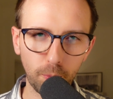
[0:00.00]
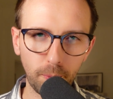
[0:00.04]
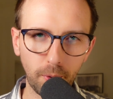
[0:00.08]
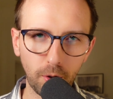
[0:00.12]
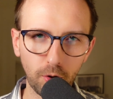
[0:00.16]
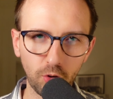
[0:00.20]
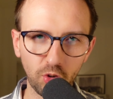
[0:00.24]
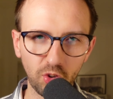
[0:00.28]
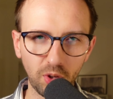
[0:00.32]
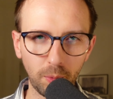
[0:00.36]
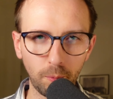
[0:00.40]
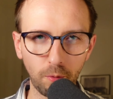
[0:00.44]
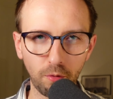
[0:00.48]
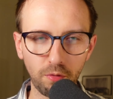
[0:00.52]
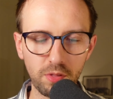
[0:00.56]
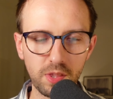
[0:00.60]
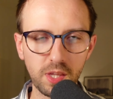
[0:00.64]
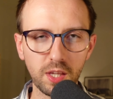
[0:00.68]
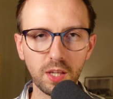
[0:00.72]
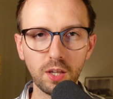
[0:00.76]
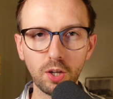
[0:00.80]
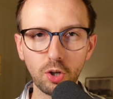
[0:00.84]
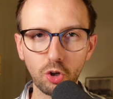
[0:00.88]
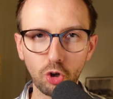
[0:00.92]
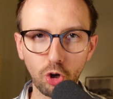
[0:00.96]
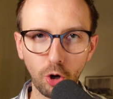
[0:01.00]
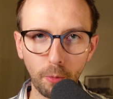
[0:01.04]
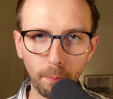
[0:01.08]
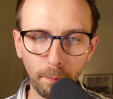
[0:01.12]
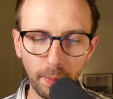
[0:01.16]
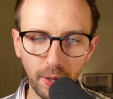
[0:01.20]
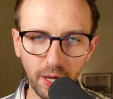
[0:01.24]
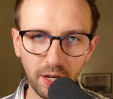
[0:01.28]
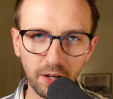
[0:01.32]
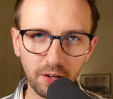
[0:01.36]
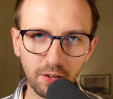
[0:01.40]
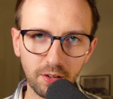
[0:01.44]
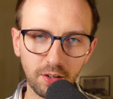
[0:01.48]
about some of the
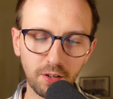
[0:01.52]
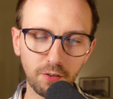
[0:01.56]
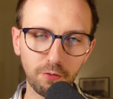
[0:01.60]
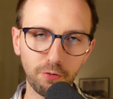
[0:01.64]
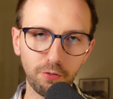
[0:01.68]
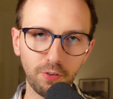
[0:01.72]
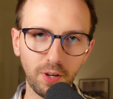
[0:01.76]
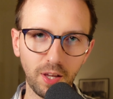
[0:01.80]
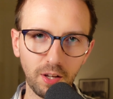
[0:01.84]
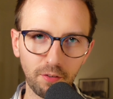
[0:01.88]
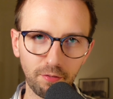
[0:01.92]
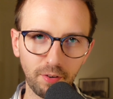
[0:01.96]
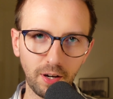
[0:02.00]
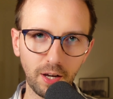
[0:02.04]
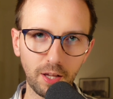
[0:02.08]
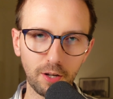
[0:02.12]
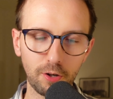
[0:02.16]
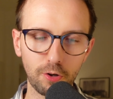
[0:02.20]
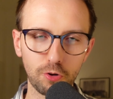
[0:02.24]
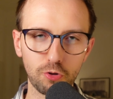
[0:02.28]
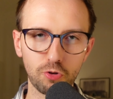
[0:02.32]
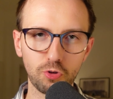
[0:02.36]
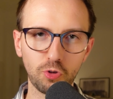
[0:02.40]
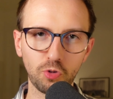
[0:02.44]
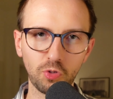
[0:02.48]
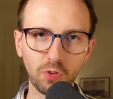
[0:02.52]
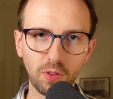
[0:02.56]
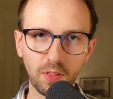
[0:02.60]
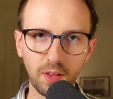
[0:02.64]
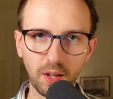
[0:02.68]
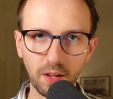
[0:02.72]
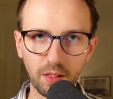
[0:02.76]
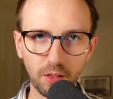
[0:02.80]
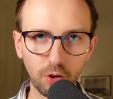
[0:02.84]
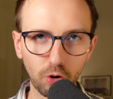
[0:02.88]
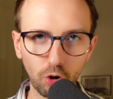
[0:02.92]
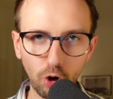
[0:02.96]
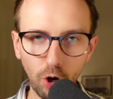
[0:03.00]
competitive advantages
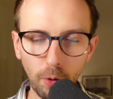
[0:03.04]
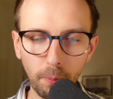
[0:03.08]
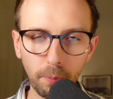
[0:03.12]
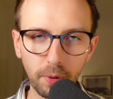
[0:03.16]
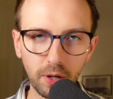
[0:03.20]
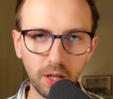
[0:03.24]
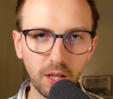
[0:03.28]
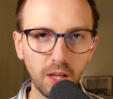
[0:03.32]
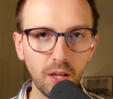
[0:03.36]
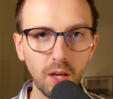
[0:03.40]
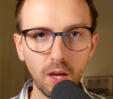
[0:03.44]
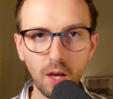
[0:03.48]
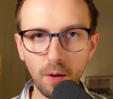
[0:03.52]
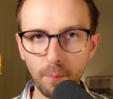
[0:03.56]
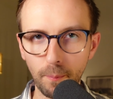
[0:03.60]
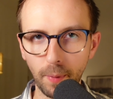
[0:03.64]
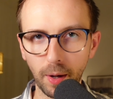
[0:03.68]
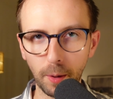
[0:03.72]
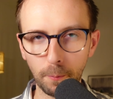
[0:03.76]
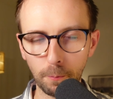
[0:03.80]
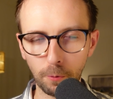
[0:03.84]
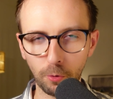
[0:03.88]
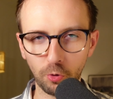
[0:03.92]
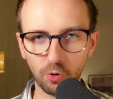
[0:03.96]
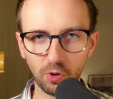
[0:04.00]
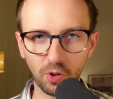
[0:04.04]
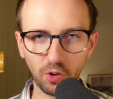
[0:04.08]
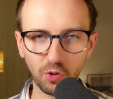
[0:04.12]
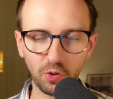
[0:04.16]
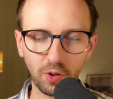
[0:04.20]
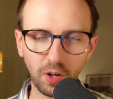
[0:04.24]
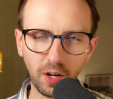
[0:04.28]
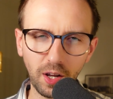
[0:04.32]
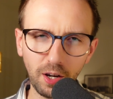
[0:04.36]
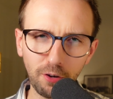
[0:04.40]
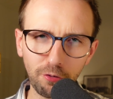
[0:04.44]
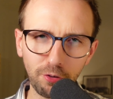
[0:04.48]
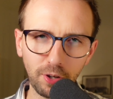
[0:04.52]
that the company might possess.
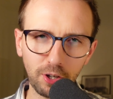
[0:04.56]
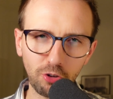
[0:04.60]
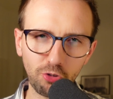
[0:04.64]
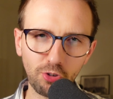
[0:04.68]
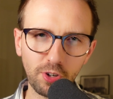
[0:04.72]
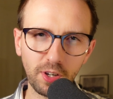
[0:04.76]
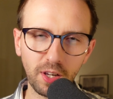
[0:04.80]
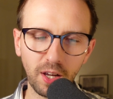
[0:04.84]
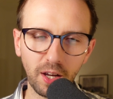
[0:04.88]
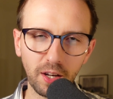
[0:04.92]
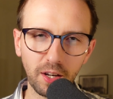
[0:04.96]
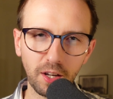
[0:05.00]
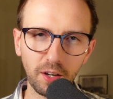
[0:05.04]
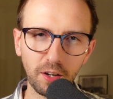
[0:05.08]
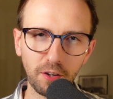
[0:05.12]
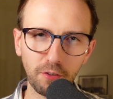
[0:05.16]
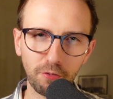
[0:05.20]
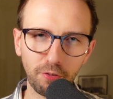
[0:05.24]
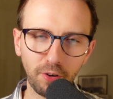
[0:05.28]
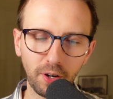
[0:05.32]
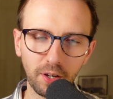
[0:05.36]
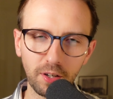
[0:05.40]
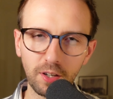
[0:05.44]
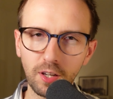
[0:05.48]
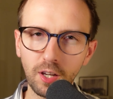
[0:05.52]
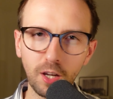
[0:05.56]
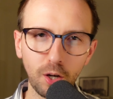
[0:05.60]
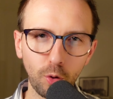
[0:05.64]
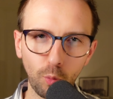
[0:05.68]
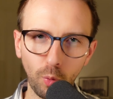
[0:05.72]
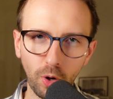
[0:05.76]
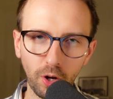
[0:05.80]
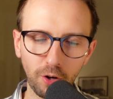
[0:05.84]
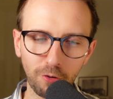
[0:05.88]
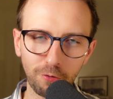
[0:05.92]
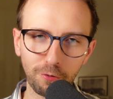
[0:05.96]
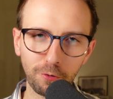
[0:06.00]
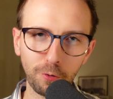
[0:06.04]
And I've actually identified
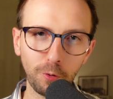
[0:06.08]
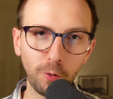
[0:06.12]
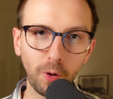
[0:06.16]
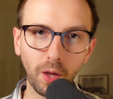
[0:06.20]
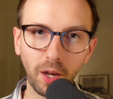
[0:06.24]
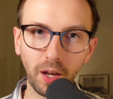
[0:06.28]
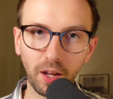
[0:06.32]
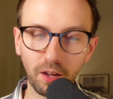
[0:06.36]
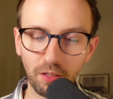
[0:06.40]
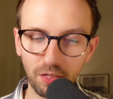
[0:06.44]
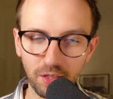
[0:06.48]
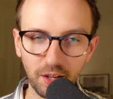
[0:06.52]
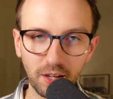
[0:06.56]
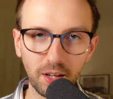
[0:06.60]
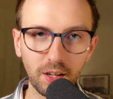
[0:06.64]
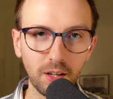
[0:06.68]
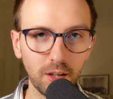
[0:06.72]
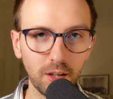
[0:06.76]
quite a few. And I think